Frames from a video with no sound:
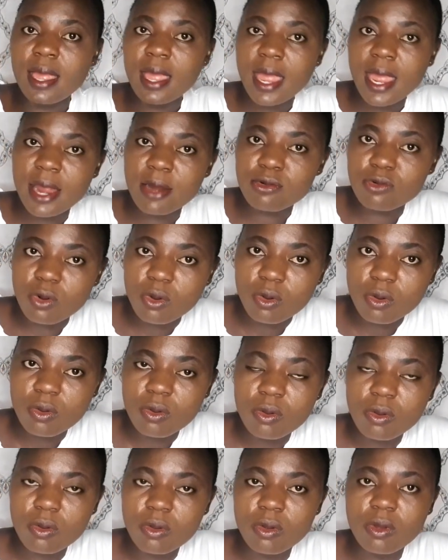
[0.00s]

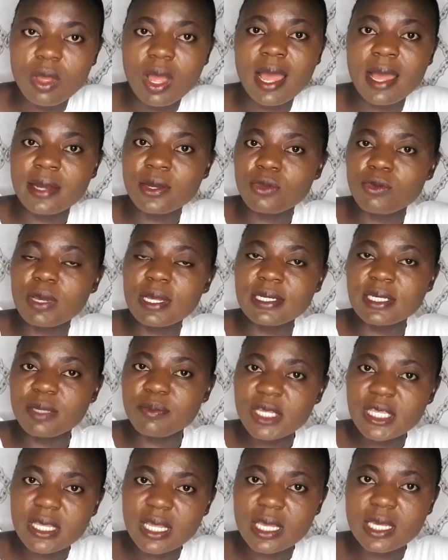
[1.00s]
and you are
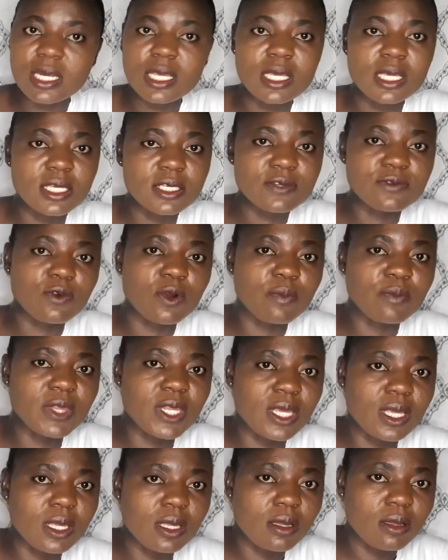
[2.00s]
debited, is from
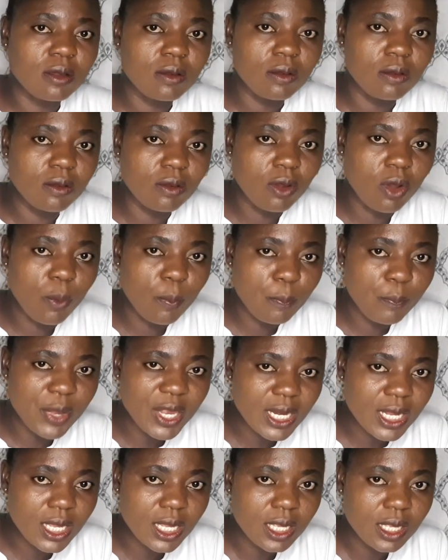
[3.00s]
the
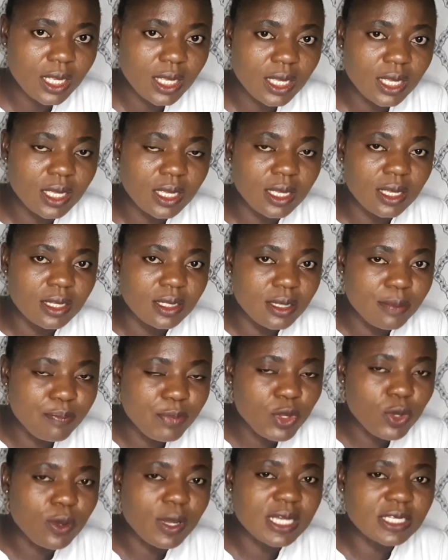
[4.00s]
company, the
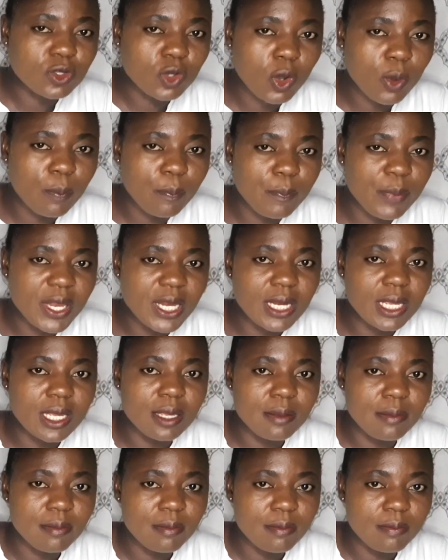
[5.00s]
POS company
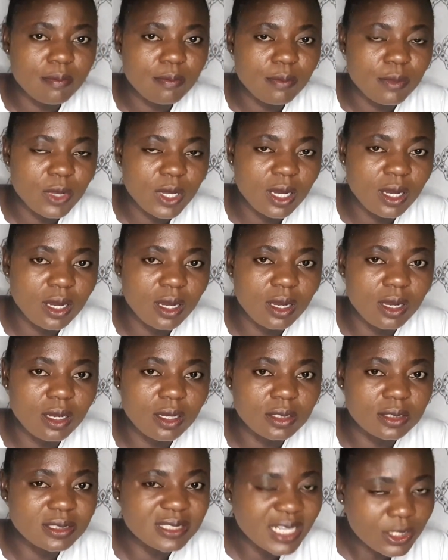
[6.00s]

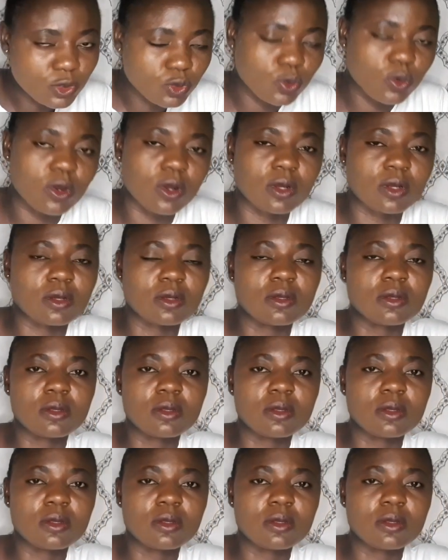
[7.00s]
network.